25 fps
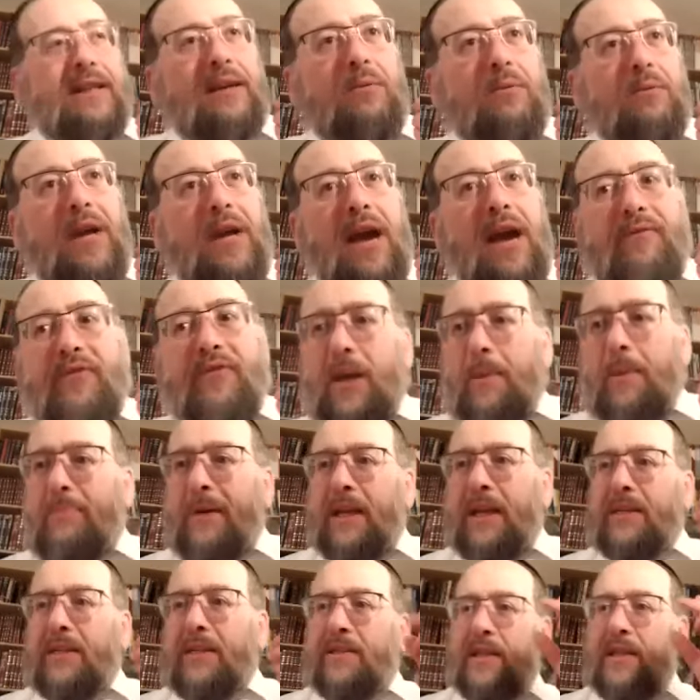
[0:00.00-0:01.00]
have the
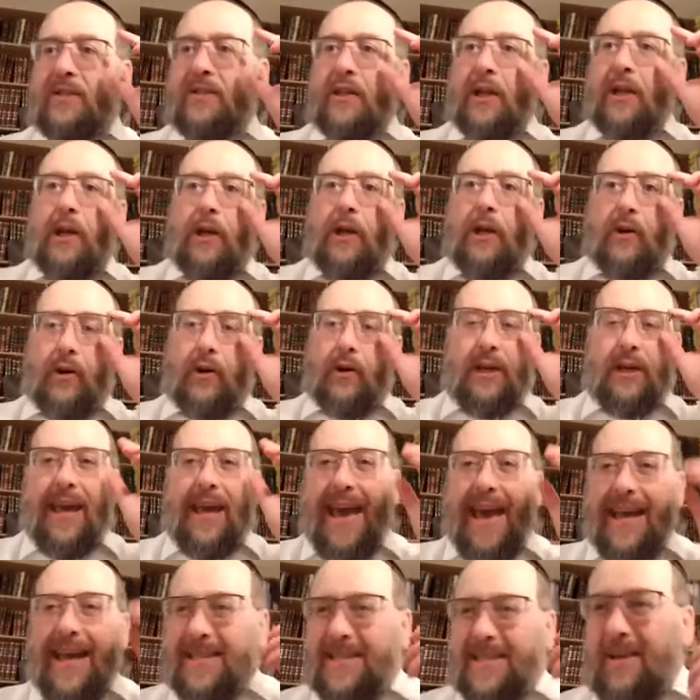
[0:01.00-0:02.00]
ability to look
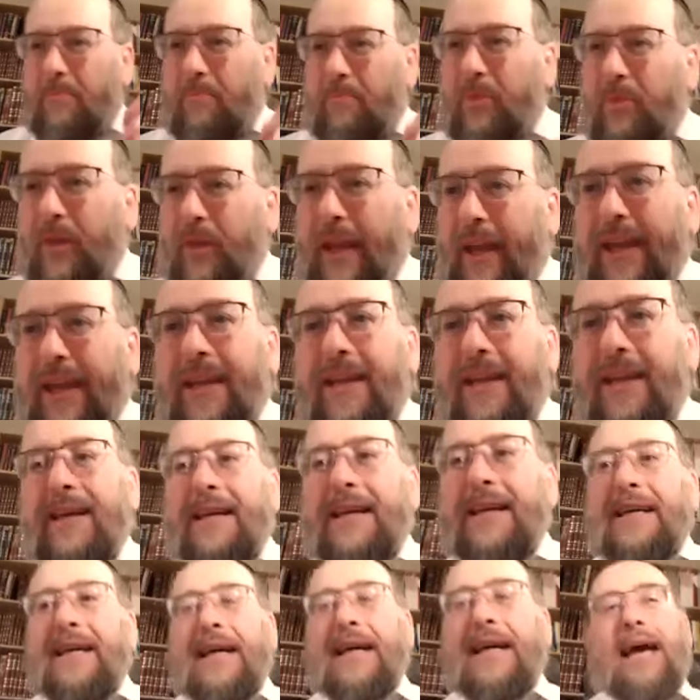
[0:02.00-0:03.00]
at something
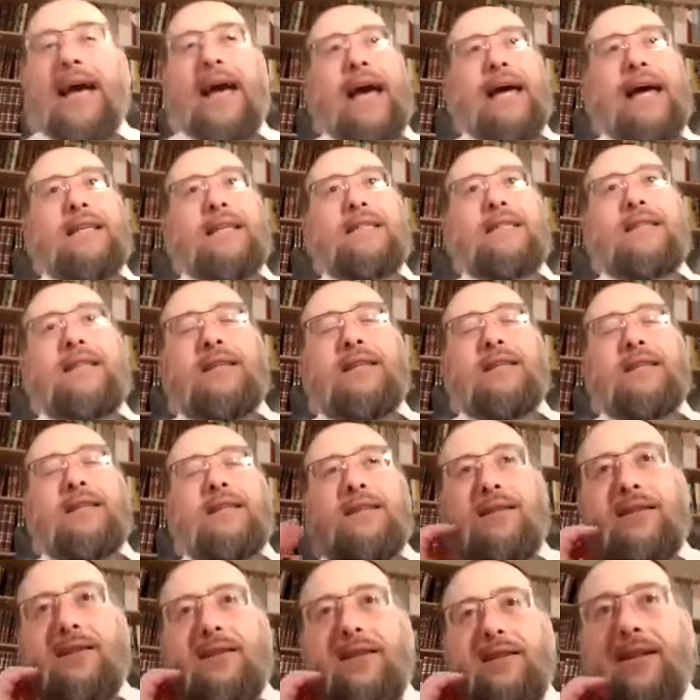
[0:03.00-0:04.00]
and
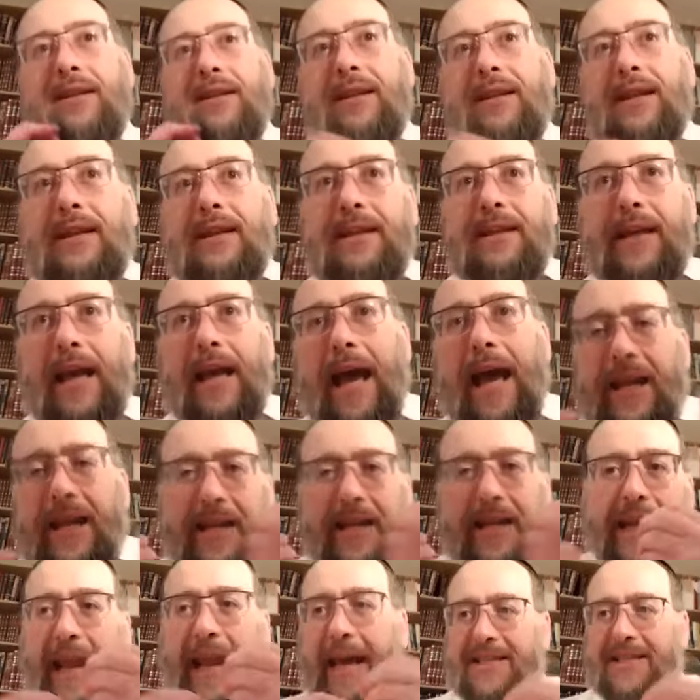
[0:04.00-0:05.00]

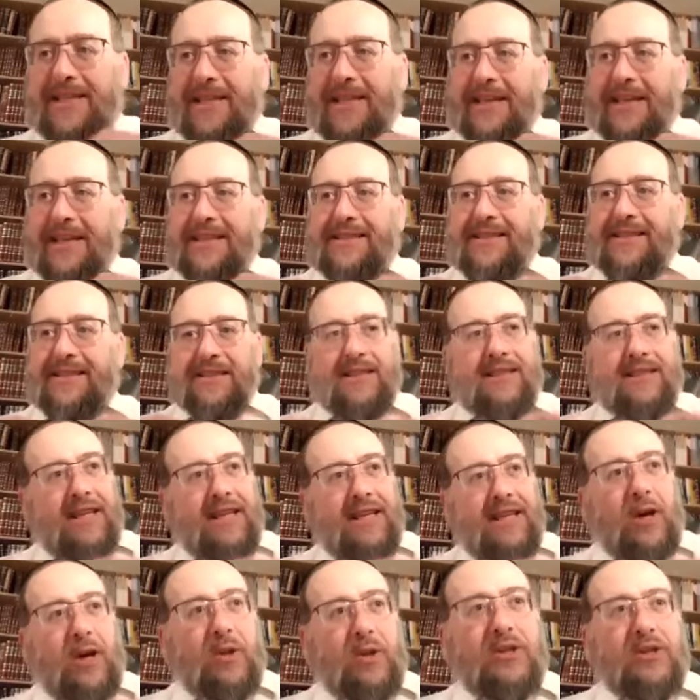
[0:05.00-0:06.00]
analyze it and
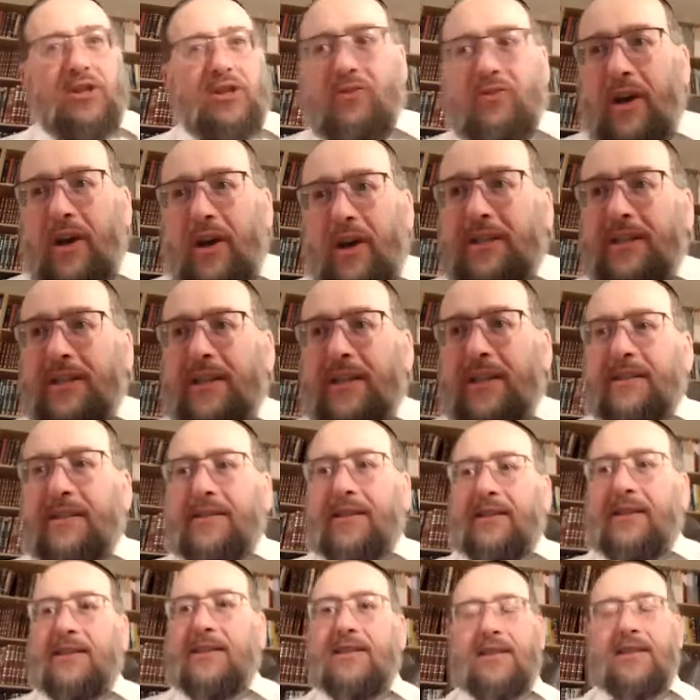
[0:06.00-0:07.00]
deconstruct it
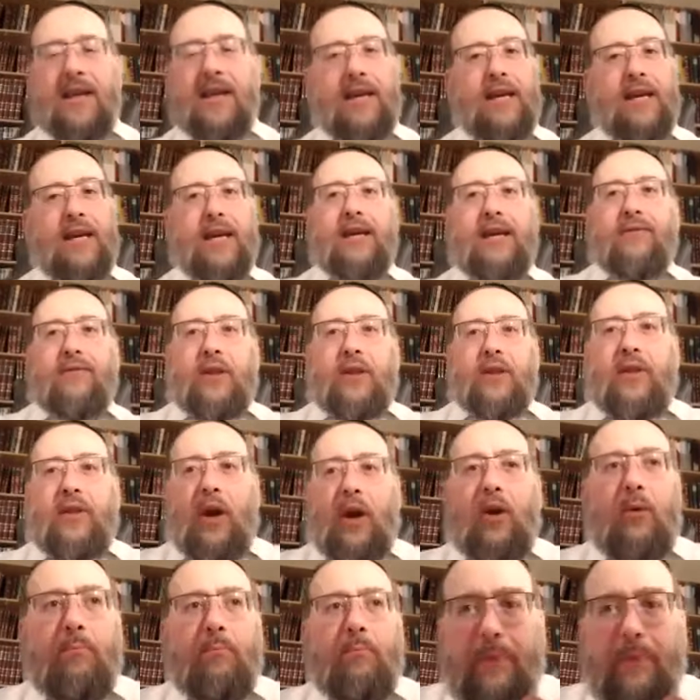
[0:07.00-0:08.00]
and say, even
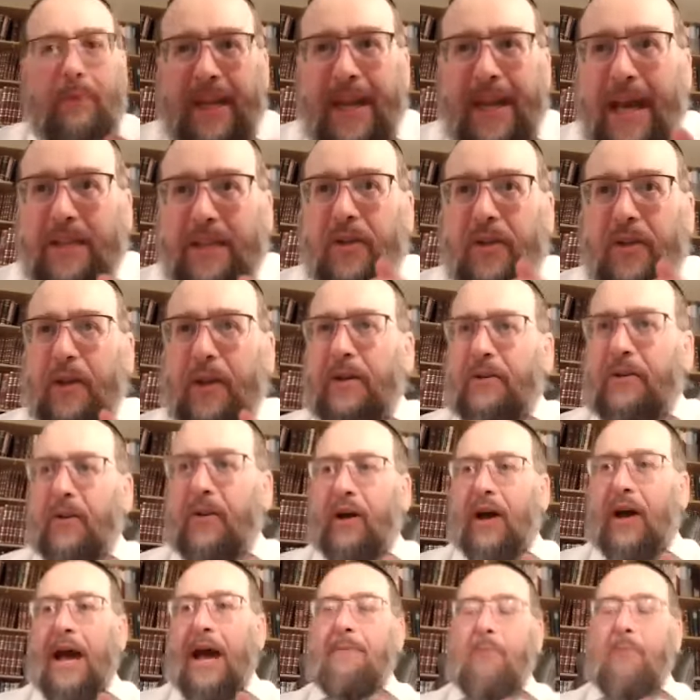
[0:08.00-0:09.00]
though min
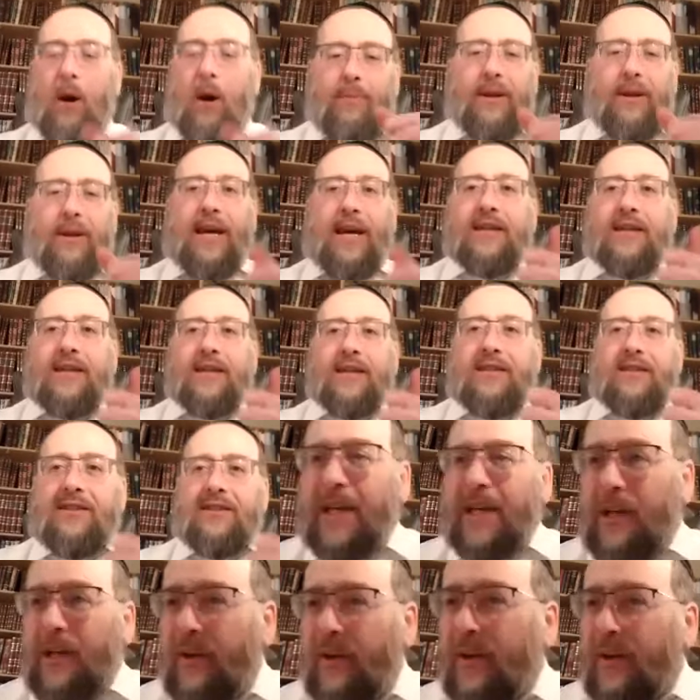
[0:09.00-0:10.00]
haTorah, I'm obligated to
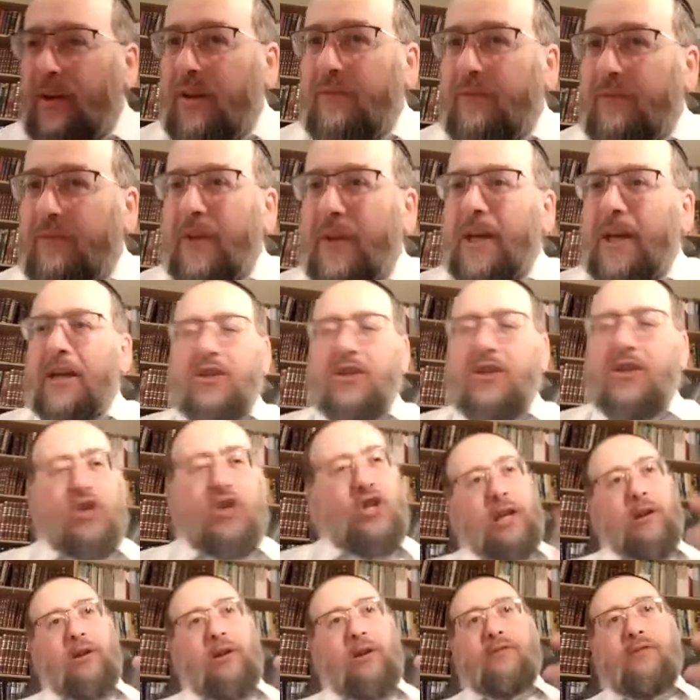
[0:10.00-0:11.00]
shake
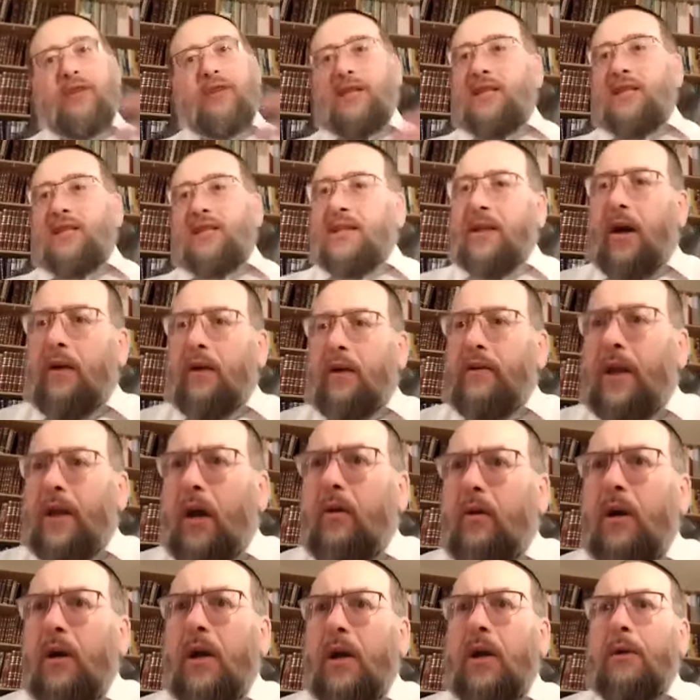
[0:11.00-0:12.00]
lulav in this
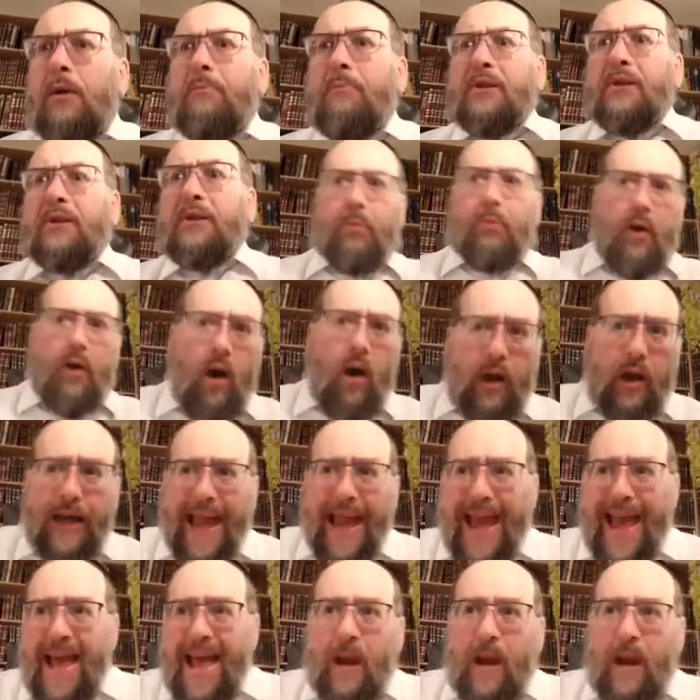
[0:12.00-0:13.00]
scenario, but the bracha
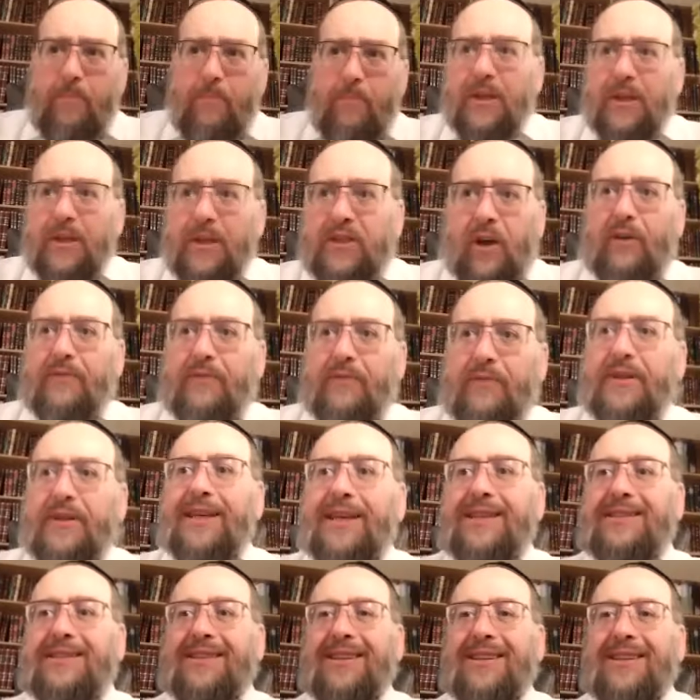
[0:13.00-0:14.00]
element of it,